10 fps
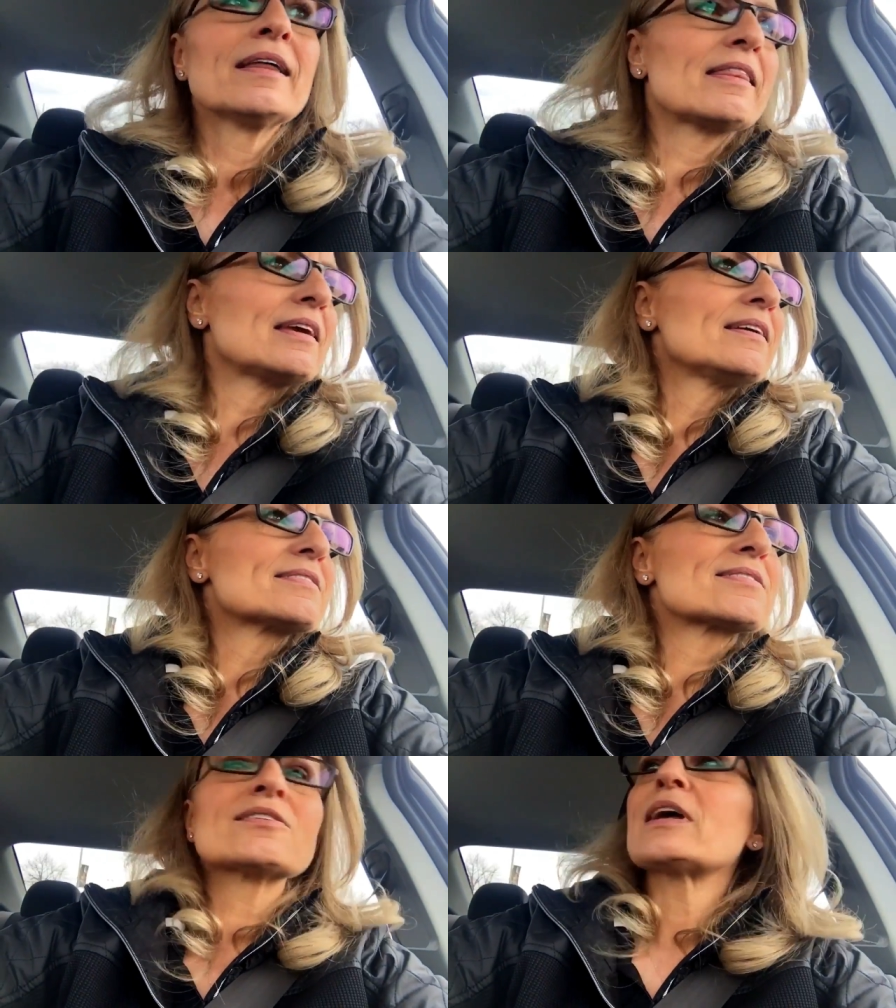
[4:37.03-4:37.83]
these
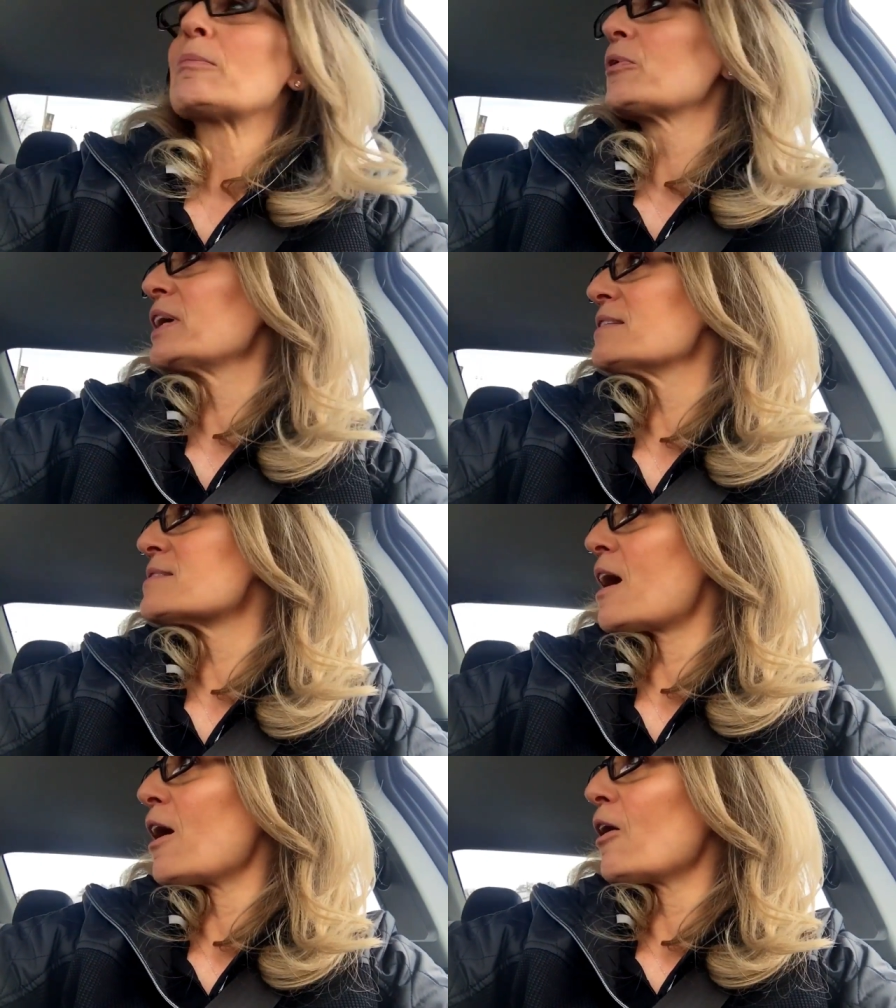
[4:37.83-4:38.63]
celebrities
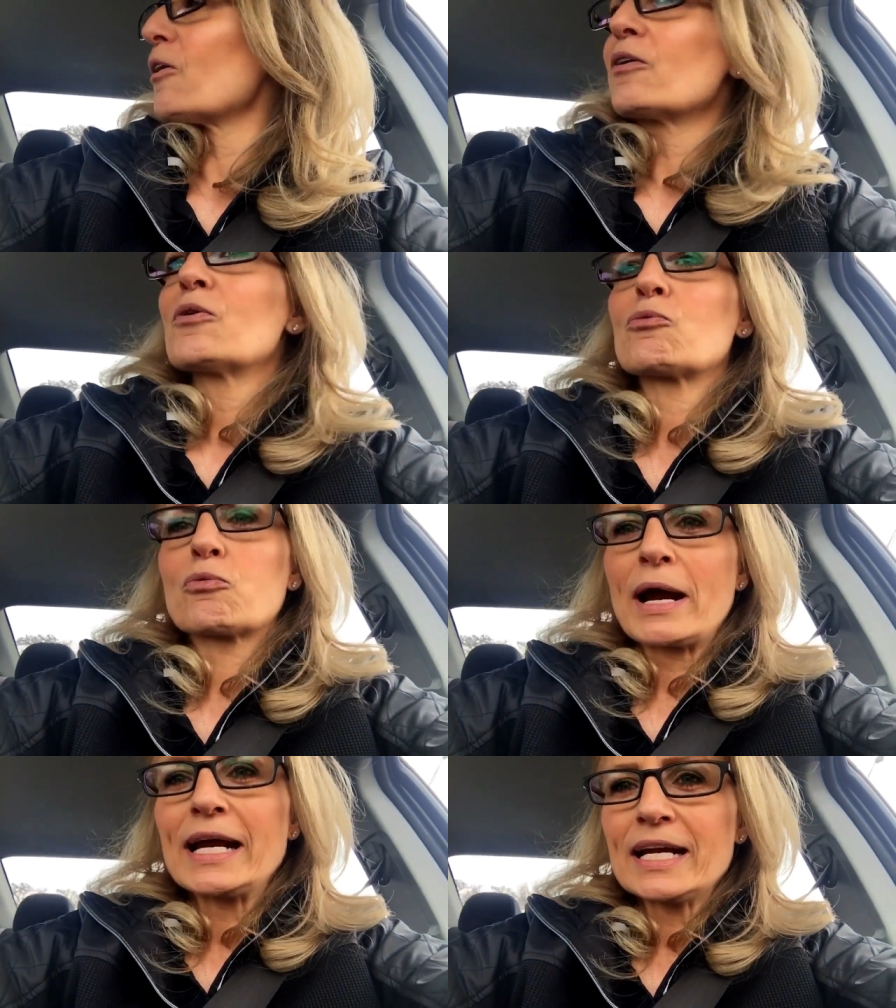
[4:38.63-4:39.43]
are
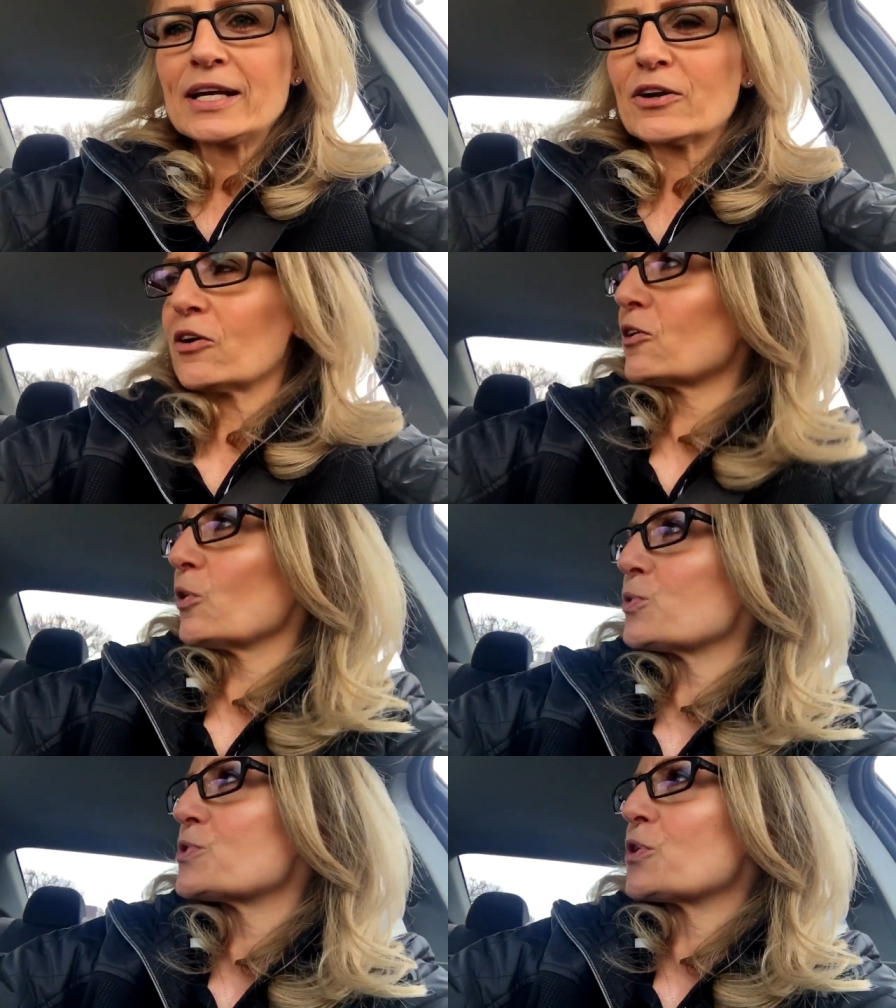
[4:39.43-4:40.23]
right here
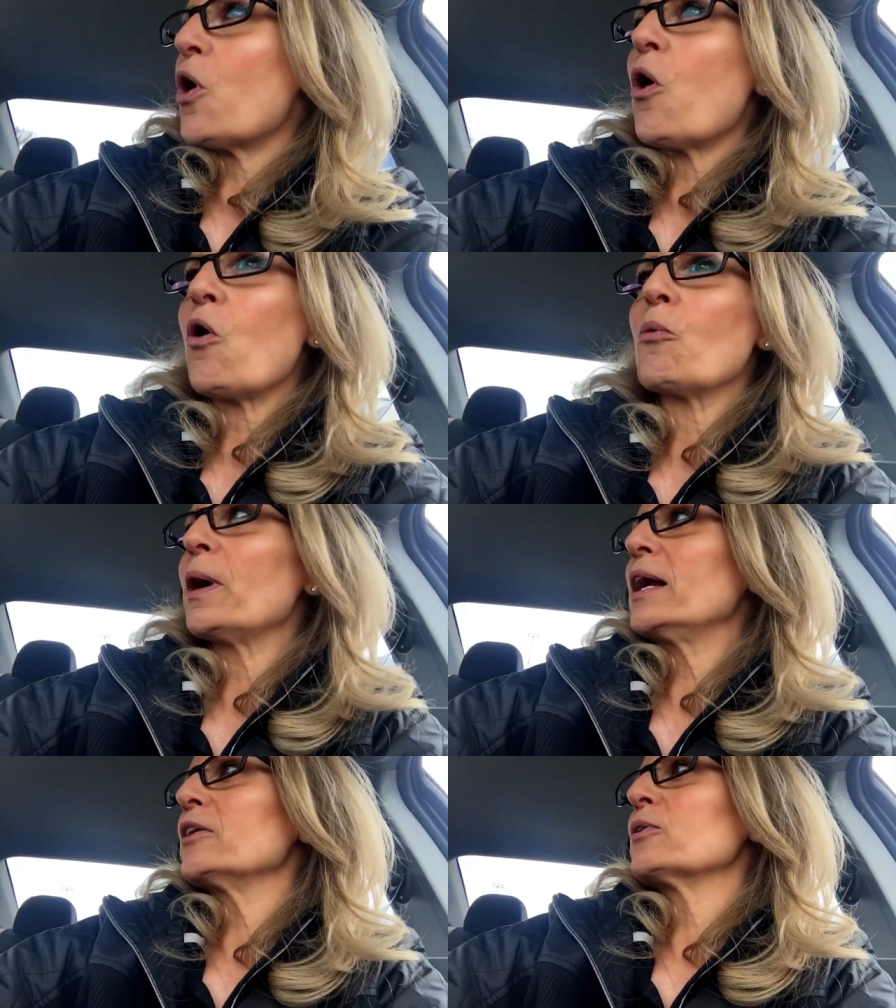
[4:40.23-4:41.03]
close to home,
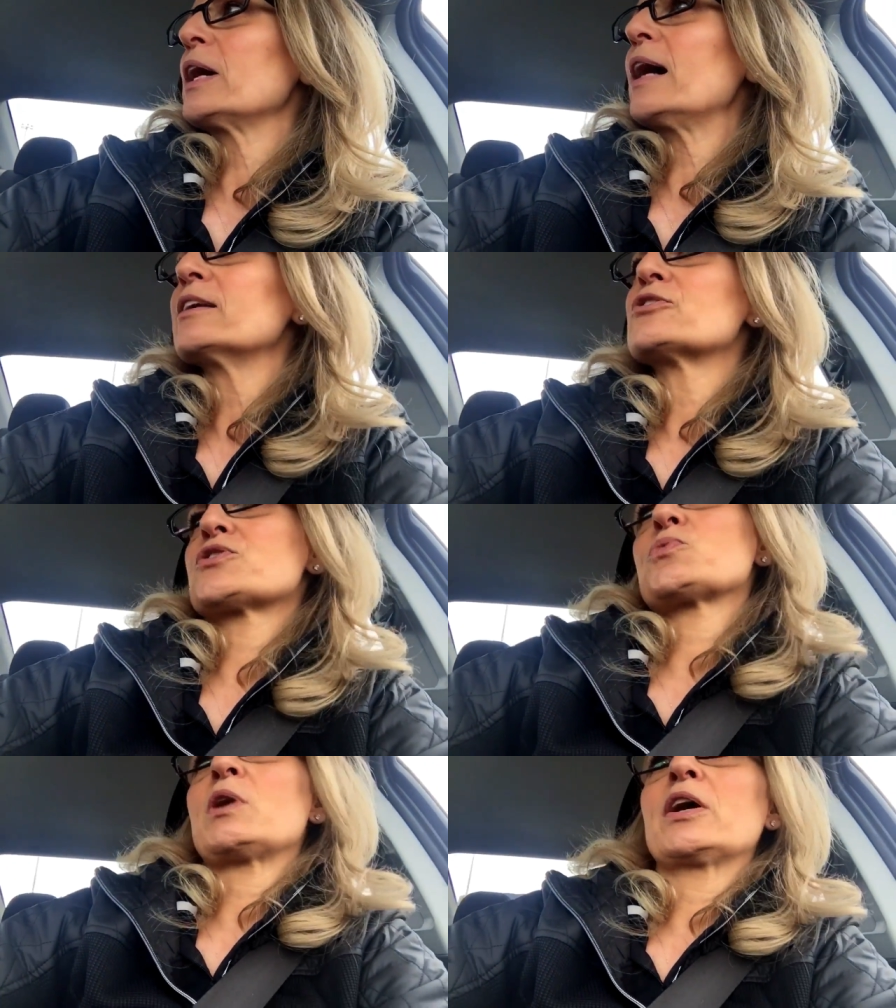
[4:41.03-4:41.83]
and you kind of
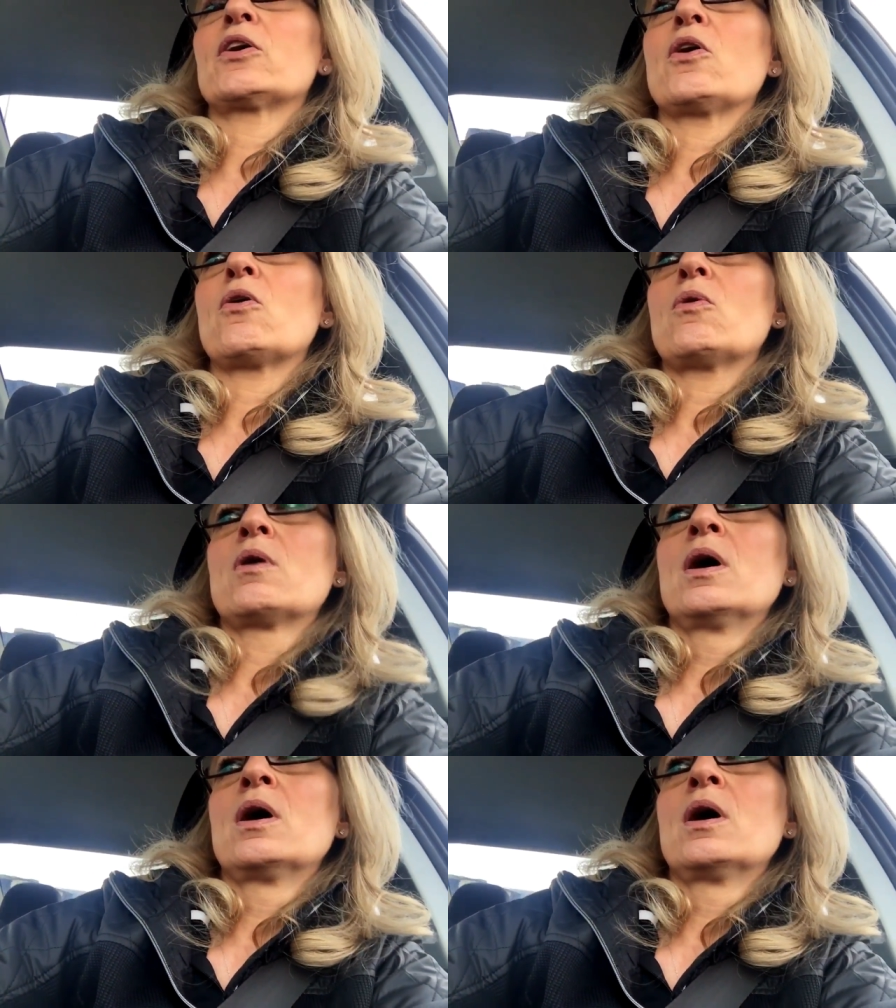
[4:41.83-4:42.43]
just want to go,